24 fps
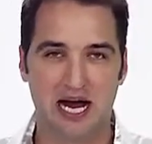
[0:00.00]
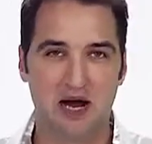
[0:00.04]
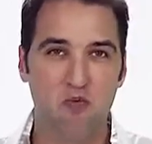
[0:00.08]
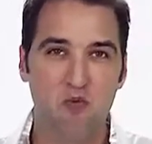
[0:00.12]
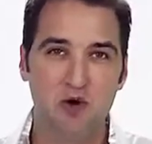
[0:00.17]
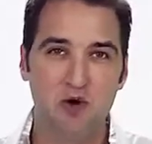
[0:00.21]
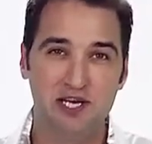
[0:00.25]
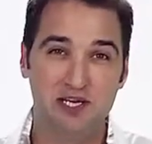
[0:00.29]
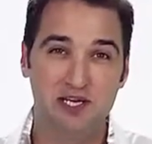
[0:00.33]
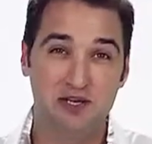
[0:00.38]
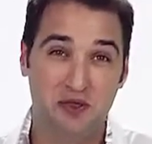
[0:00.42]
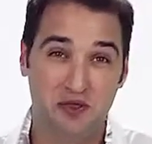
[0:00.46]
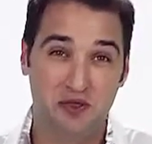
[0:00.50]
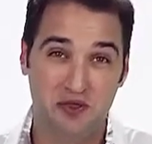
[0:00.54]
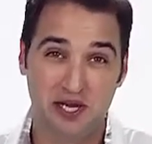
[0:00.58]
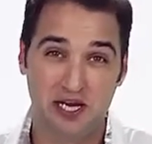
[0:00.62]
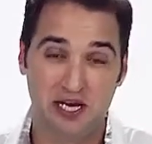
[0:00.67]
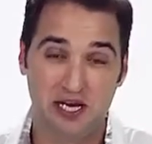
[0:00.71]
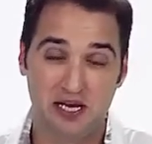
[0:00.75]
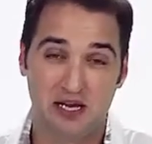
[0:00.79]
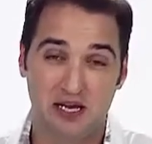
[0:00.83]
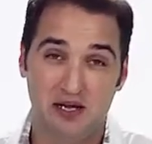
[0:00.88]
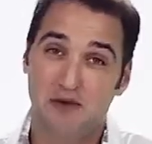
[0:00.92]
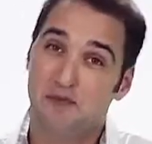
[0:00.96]
I want you to
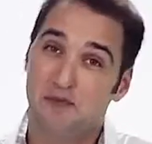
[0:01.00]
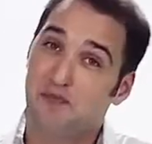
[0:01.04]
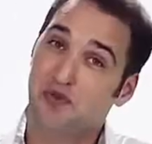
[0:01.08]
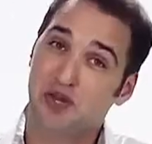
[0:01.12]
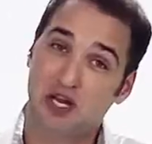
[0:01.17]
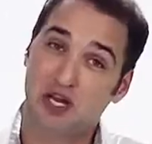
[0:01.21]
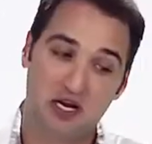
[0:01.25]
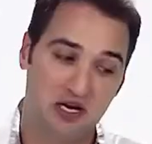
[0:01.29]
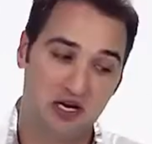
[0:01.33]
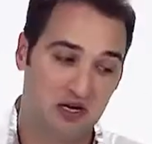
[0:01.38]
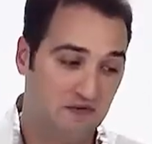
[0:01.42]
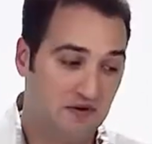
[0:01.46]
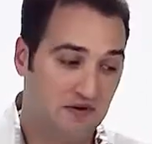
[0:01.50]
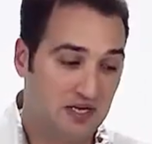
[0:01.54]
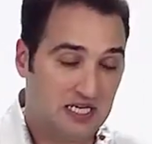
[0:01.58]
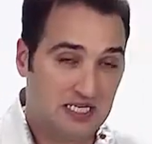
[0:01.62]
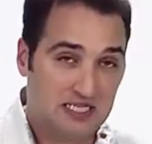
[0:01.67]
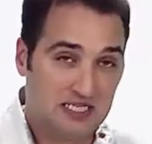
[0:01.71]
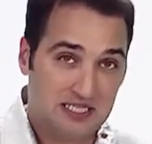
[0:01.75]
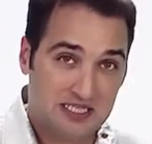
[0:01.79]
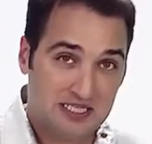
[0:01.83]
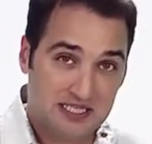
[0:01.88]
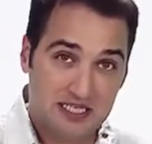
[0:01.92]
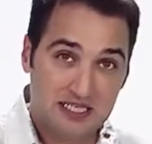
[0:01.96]
think of
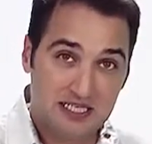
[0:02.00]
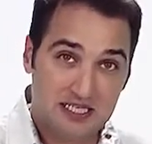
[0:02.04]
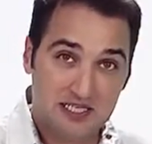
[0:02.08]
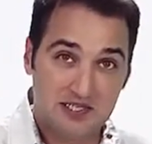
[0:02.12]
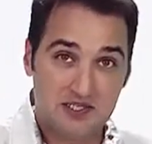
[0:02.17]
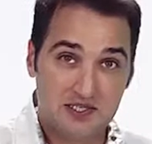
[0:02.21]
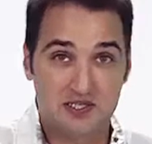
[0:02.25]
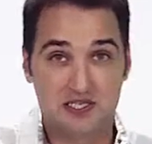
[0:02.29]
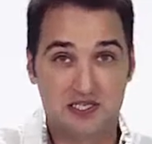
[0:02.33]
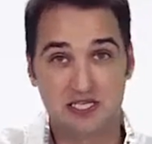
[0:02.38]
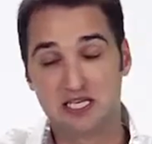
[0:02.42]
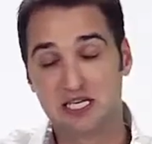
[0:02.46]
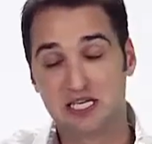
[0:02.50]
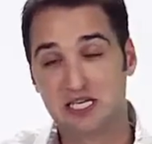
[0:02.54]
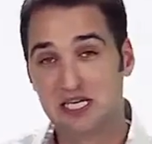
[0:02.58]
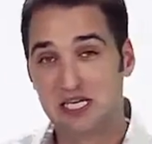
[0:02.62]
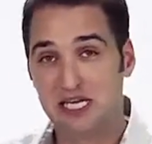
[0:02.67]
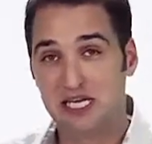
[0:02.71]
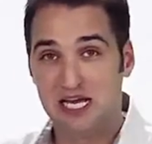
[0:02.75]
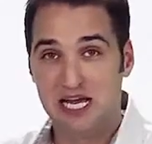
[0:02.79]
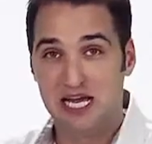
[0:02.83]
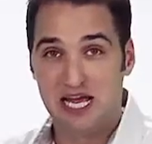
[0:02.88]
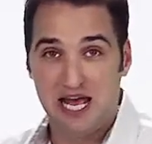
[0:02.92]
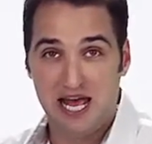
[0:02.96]
sickness
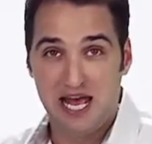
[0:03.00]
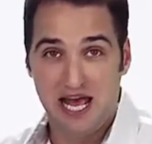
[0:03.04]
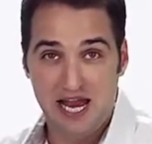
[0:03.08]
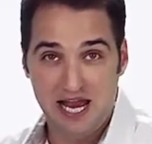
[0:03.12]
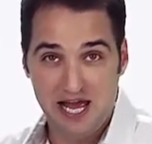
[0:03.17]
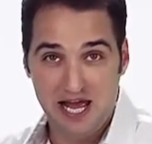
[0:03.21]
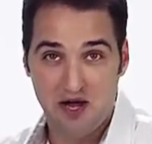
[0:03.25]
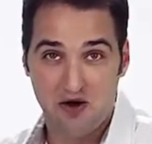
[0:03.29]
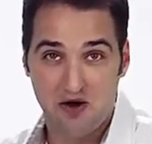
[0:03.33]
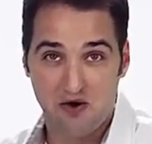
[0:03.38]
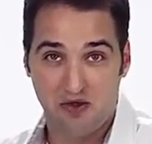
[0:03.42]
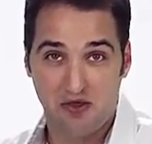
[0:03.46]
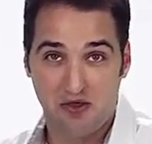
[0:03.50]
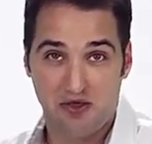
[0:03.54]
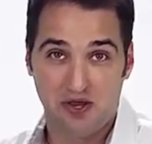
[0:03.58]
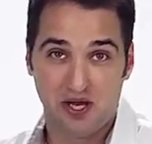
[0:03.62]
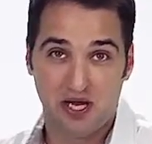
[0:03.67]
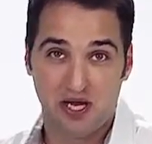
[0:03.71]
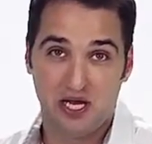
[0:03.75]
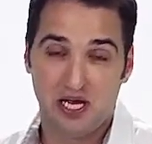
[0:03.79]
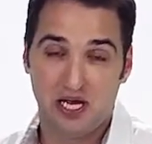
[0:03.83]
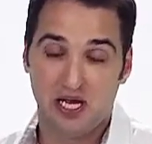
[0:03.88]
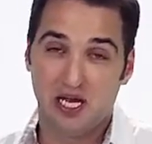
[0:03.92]
and health.